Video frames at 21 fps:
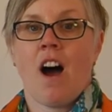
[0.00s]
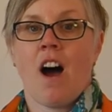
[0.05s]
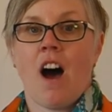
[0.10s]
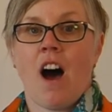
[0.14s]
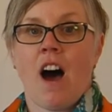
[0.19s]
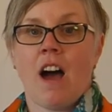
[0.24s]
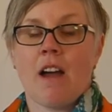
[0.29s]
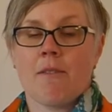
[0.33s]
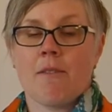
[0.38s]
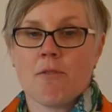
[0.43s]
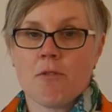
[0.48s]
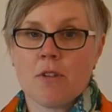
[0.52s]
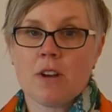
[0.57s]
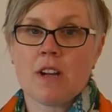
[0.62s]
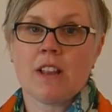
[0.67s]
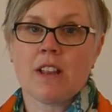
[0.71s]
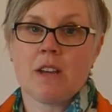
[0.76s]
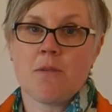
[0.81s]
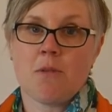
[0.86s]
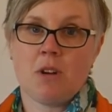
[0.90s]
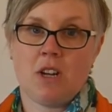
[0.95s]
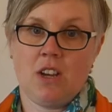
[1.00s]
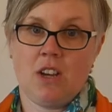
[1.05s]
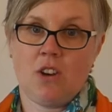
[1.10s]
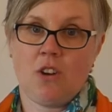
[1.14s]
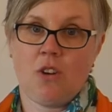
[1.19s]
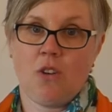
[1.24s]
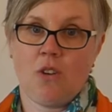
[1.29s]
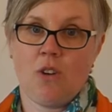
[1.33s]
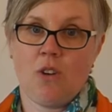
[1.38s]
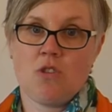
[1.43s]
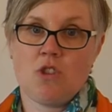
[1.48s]
I really would
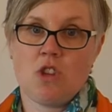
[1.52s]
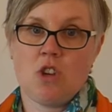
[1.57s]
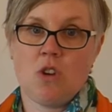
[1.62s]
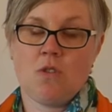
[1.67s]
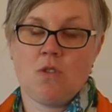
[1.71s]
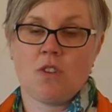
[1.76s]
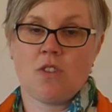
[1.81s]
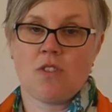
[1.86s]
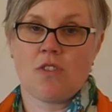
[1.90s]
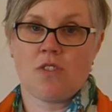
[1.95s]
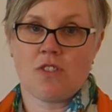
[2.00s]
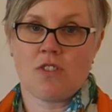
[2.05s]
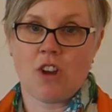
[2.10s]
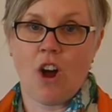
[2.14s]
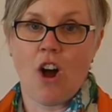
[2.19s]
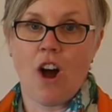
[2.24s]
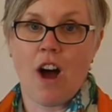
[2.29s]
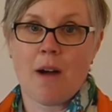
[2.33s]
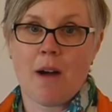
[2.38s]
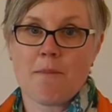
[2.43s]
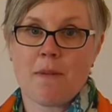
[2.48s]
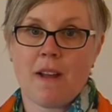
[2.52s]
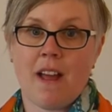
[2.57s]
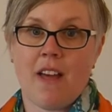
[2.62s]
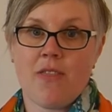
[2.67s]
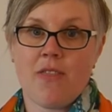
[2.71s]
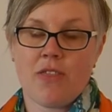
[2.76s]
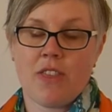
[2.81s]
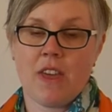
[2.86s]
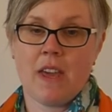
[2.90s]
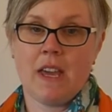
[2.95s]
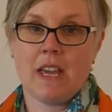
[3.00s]
encourage you to stop
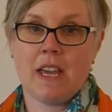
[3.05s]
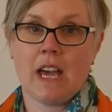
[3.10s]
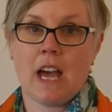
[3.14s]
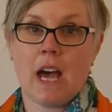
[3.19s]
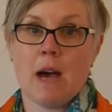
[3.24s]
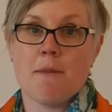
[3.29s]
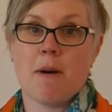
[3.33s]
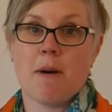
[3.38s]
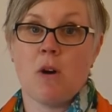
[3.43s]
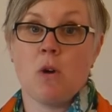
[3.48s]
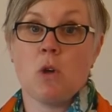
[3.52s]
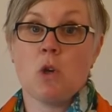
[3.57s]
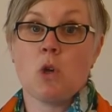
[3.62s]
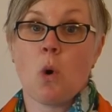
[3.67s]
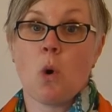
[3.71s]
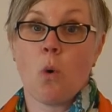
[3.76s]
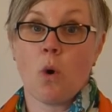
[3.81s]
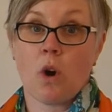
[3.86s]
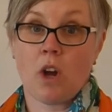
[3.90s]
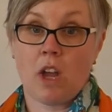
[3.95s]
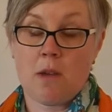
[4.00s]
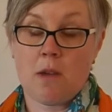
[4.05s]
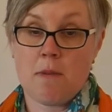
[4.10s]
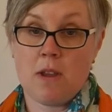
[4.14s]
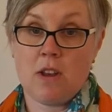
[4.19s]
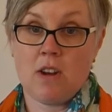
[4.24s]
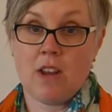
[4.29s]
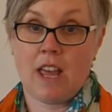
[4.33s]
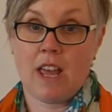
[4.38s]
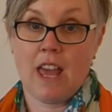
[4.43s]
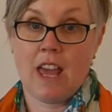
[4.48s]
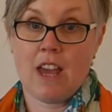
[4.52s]
and think about your
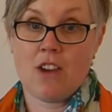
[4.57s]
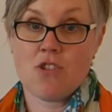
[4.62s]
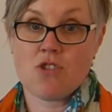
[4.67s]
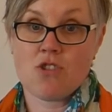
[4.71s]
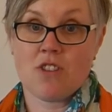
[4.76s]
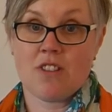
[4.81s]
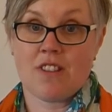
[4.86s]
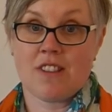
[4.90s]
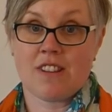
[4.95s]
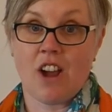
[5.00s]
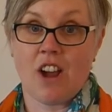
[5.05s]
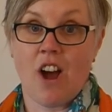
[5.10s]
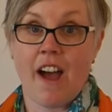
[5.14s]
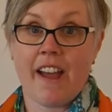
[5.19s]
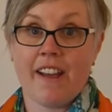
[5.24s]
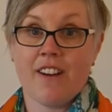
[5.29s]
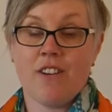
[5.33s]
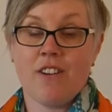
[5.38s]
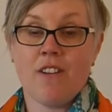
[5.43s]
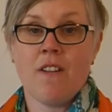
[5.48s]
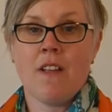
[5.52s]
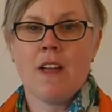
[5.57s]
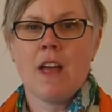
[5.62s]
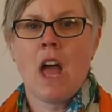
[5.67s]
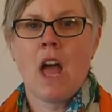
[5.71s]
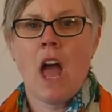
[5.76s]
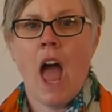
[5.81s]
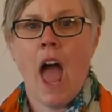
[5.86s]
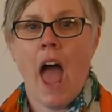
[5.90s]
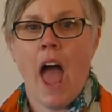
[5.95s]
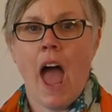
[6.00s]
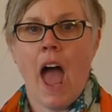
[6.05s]
communication style
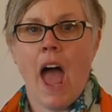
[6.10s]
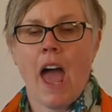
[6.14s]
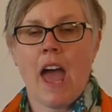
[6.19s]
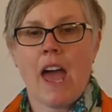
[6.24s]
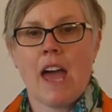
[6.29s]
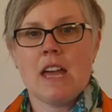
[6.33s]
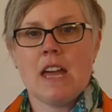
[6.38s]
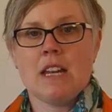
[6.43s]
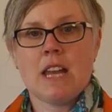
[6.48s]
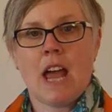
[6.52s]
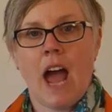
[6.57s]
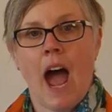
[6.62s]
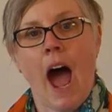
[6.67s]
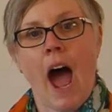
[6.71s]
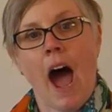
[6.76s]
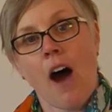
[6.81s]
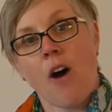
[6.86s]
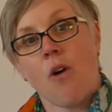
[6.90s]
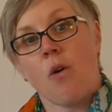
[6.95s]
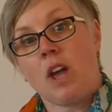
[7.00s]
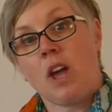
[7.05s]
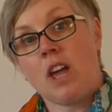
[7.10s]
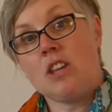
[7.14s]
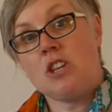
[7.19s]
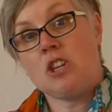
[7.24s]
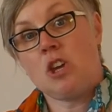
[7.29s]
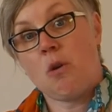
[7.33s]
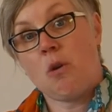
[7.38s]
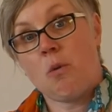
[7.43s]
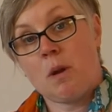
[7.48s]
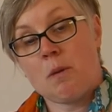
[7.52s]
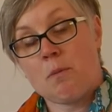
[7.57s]
and how can
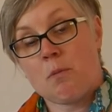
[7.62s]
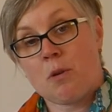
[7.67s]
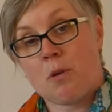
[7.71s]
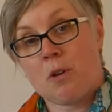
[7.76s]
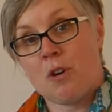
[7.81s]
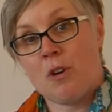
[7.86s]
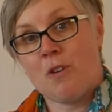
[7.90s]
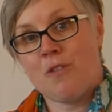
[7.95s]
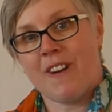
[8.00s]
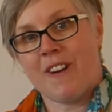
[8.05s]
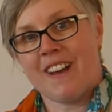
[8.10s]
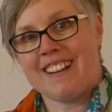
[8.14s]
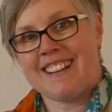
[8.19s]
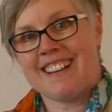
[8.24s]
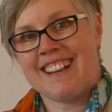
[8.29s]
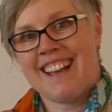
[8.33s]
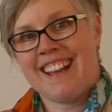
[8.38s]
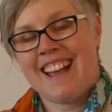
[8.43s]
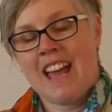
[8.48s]
you improve it.